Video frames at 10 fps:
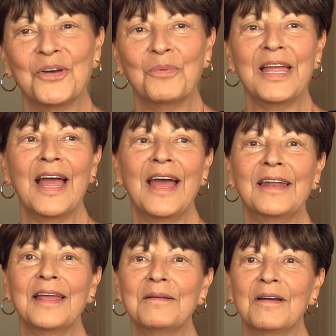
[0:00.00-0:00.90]
so we
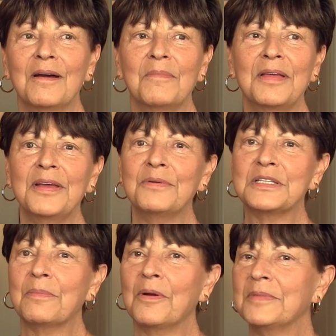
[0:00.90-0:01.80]
had a, um, I think it
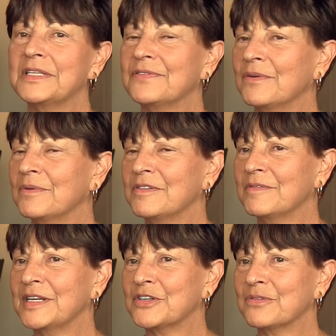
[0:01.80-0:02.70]
was a bar mitzvah re
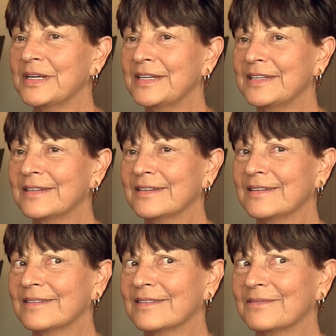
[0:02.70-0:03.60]
retreat.
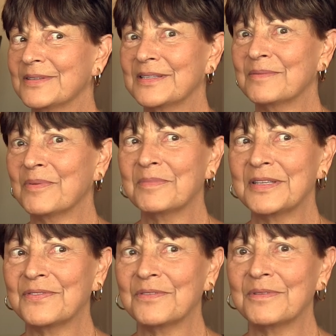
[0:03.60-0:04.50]
Was it the bar
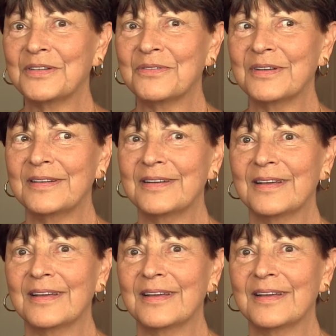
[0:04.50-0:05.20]
mitzvah retreat?